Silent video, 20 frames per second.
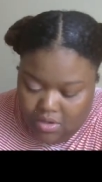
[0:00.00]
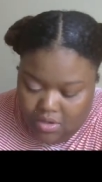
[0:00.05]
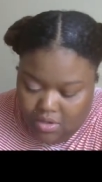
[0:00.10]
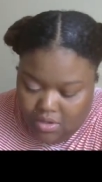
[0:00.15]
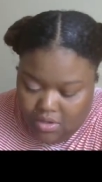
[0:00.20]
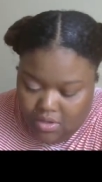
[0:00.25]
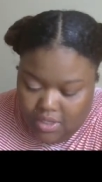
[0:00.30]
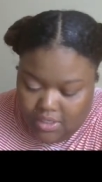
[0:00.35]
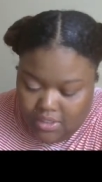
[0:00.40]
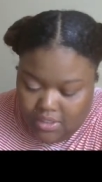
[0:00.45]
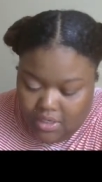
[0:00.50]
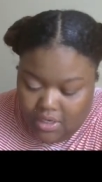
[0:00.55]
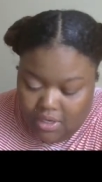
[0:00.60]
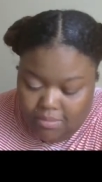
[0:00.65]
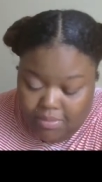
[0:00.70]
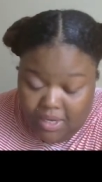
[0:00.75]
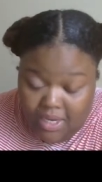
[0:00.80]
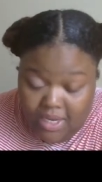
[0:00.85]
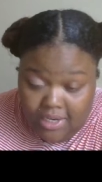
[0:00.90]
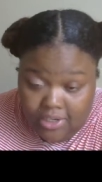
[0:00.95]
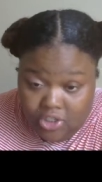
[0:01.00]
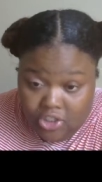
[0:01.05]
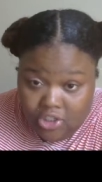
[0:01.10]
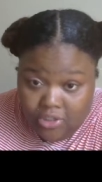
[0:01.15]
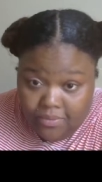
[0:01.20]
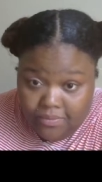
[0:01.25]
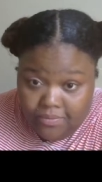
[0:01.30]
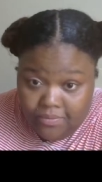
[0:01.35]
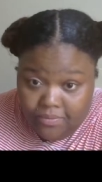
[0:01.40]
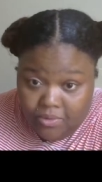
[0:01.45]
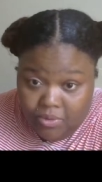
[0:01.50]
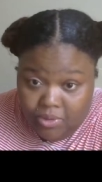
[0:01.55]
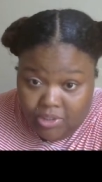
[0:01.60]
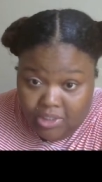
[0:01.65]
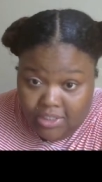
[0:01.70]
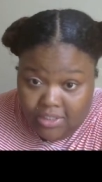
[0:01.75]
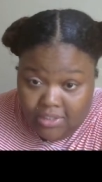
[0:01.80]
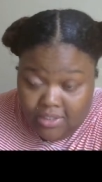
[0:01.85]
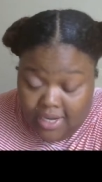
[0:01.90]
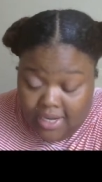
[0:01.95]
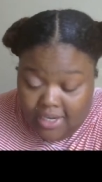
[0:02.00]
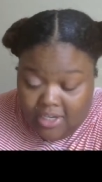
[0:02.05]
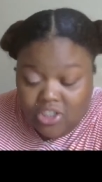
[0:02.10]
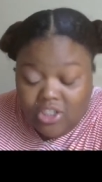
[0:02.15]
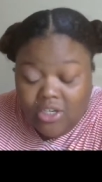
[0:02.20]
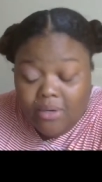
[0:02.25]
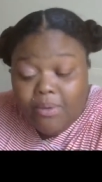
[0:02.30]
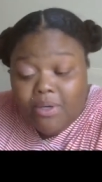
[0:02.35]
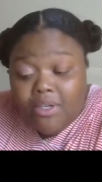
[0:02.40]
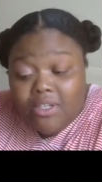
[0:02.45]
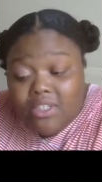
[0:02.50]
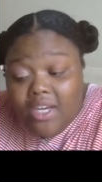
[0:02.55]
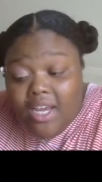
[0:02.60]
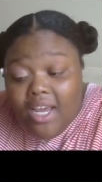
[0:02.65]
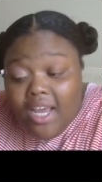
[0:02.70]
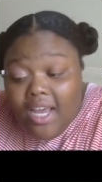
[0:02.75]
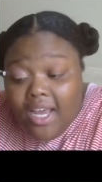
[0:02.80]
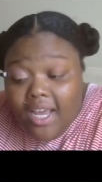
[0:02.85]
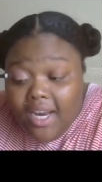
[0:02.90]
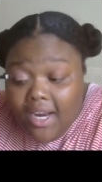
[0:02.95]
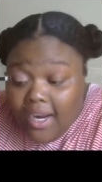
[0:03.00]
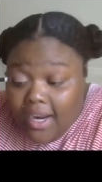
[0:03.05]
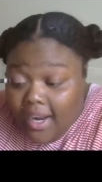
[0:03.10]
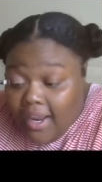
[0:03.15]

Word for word: Glistening Peach, which is that shimmer shade.